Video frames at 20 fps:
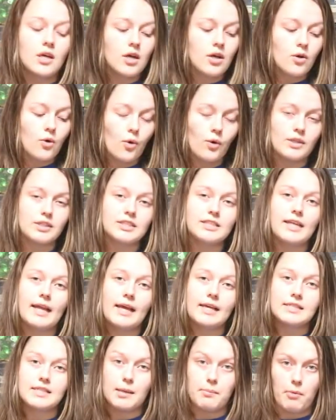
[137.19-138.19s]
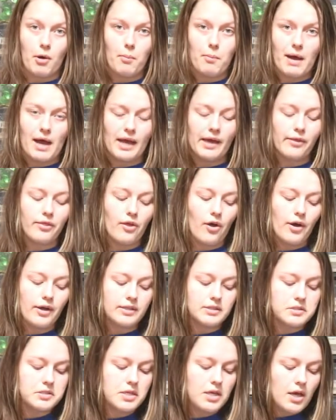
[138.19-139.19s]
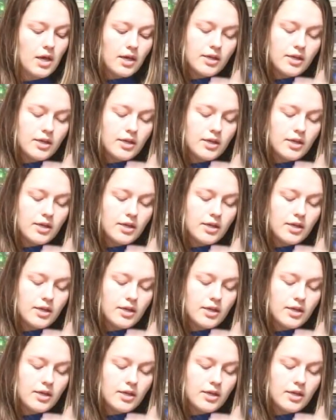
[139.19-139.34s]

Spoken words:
corn snakes, and ball pythons.